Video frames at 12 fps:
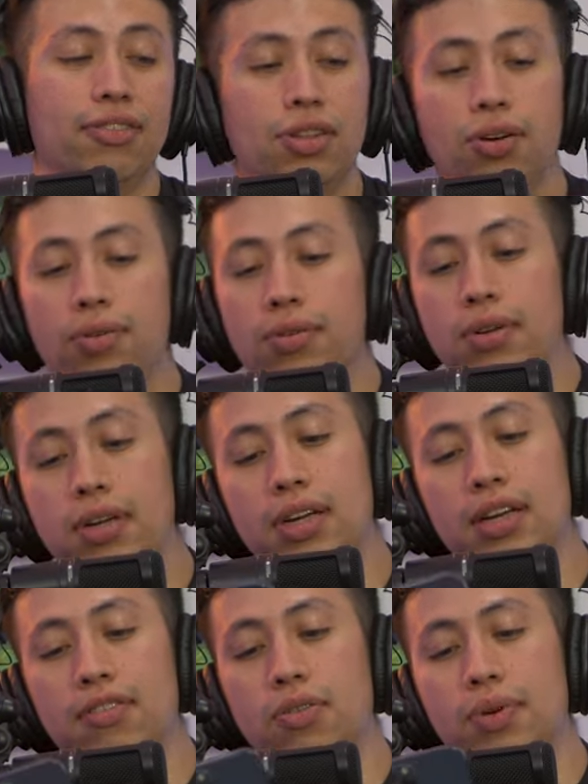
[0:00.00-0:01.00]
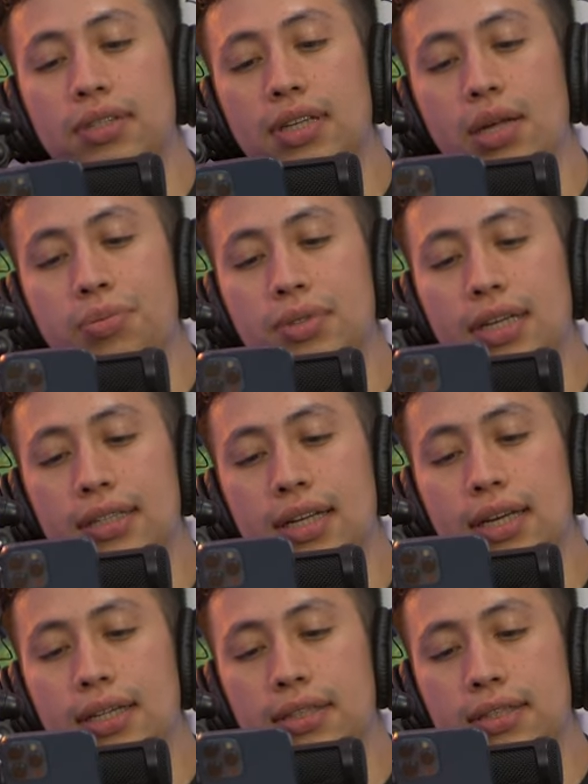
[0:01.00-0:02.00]
That's the, wild. If the rest of the album's like
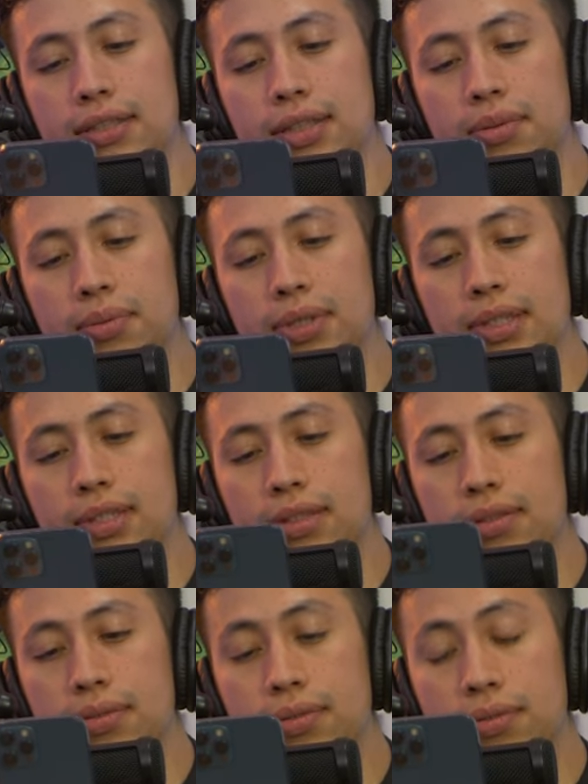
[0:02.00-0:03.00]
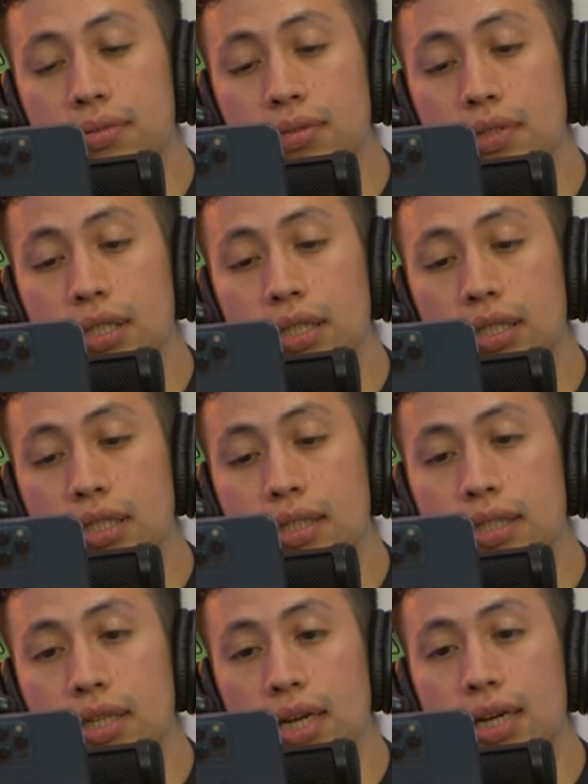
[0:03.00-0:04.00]
that, that's just gonna be good.
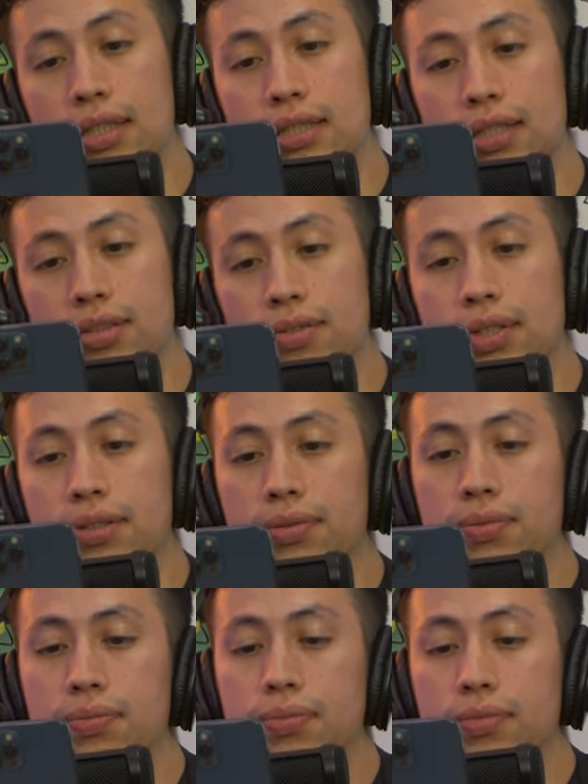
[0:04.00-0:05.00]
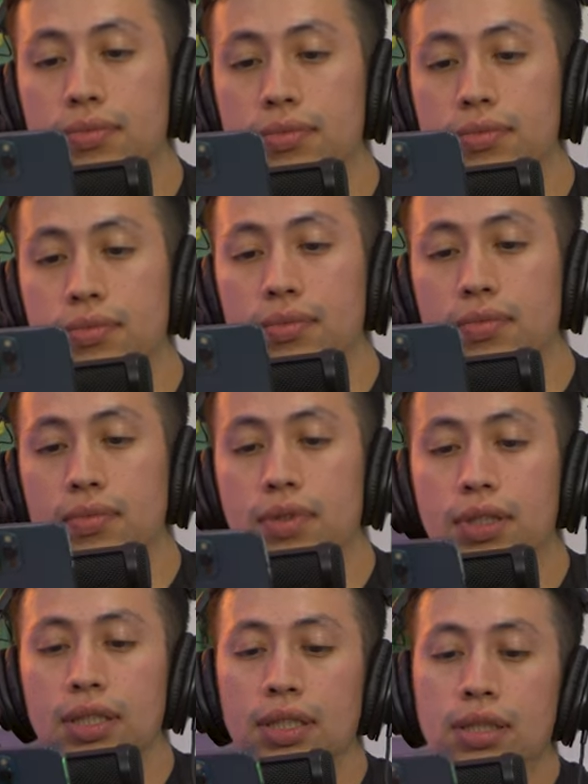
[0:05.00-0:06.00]
Uh, that sounds great. Yeah,
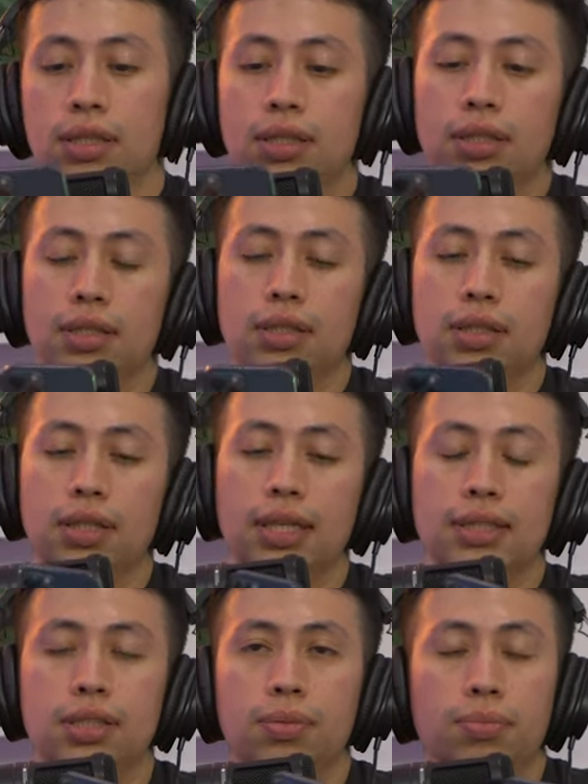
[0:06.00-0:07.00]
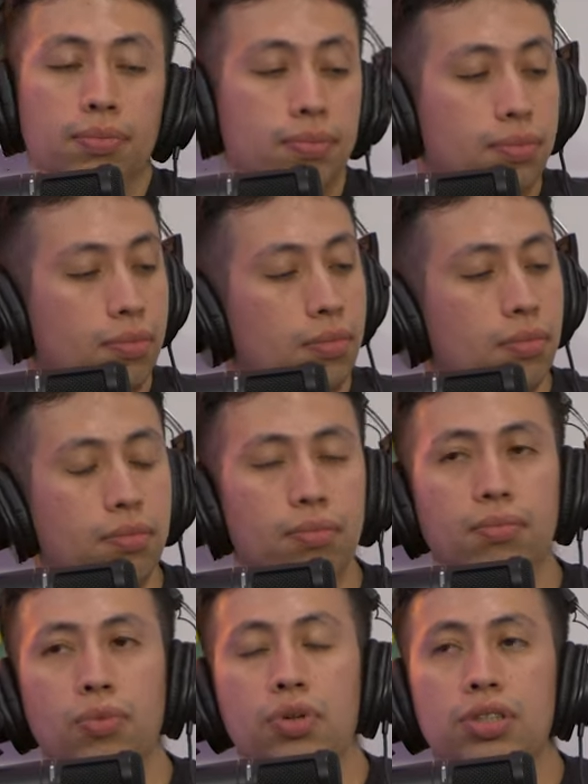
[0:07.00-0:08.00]
it's the new shit, bro. That's the, corridos.
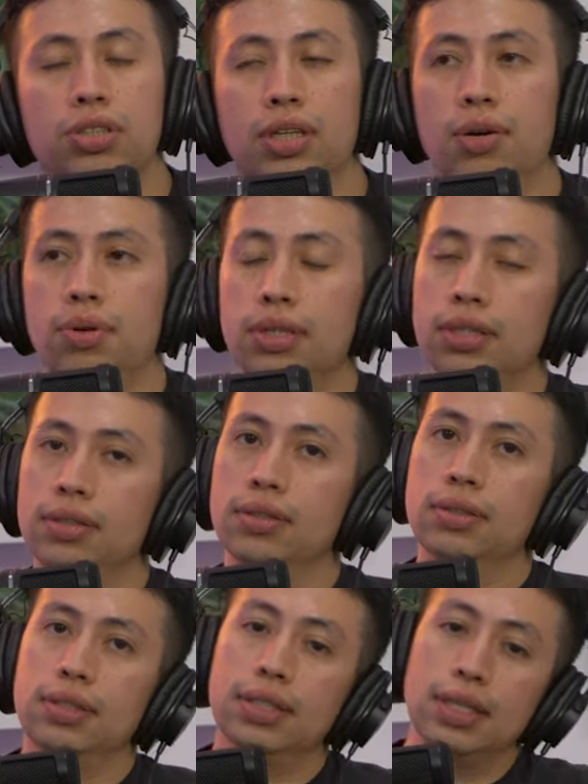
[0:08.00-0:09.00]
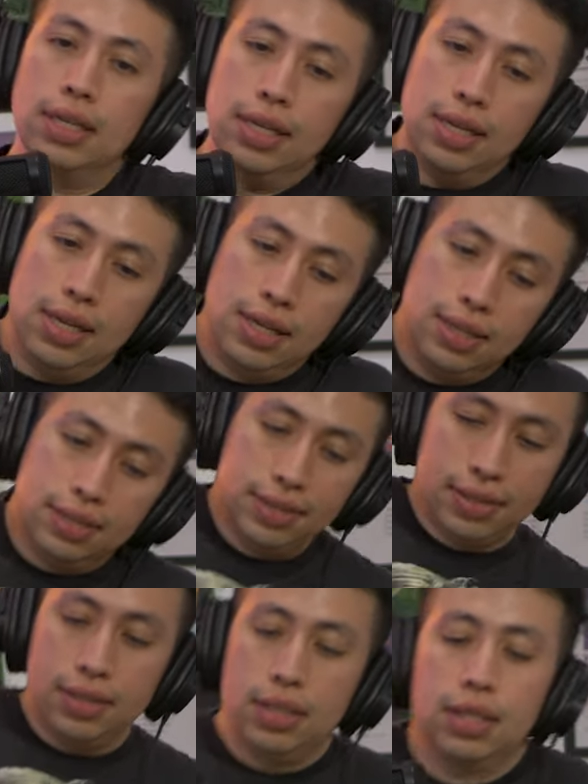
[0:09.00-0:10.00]
More of the shit I want to hear.
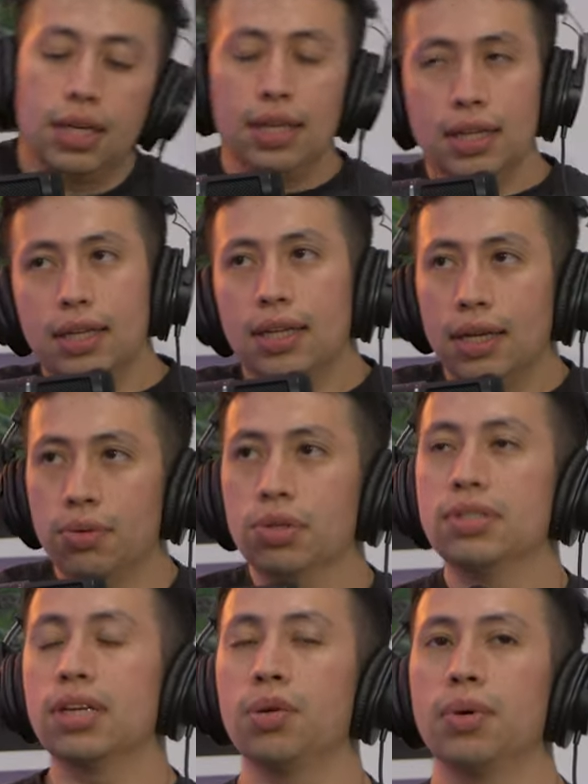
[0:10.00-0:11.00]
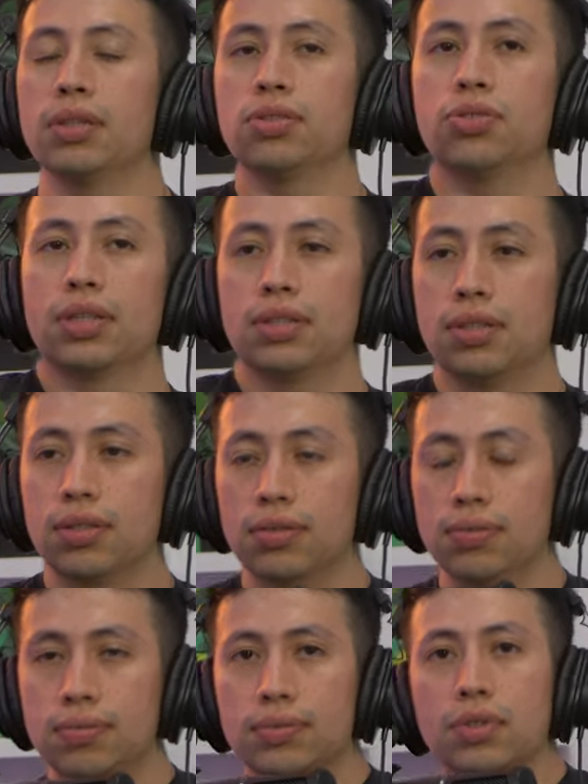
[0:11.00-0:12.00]
I like I like what you said about the Drake song
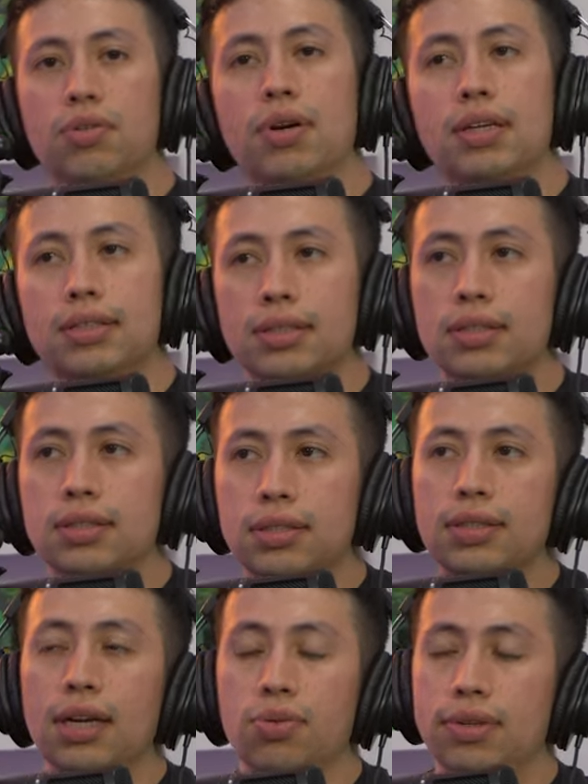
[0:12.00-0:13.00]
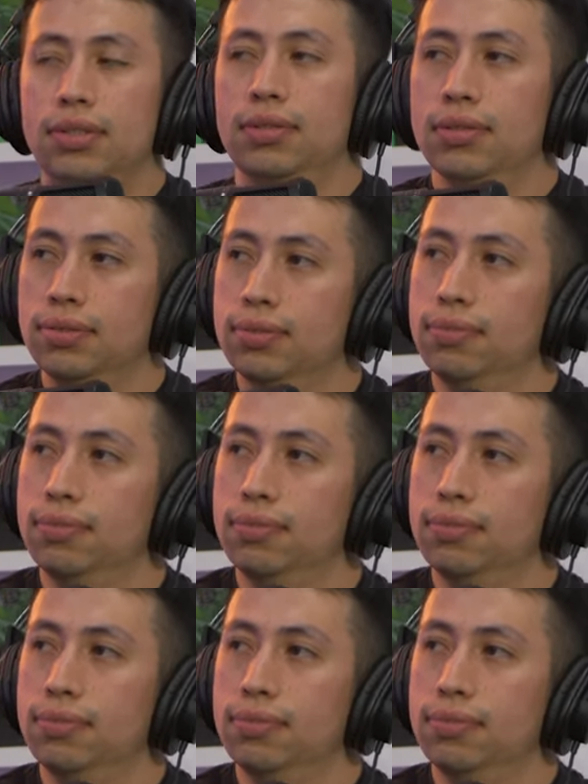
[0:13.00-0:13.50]
though. You're right. So it's a side quest.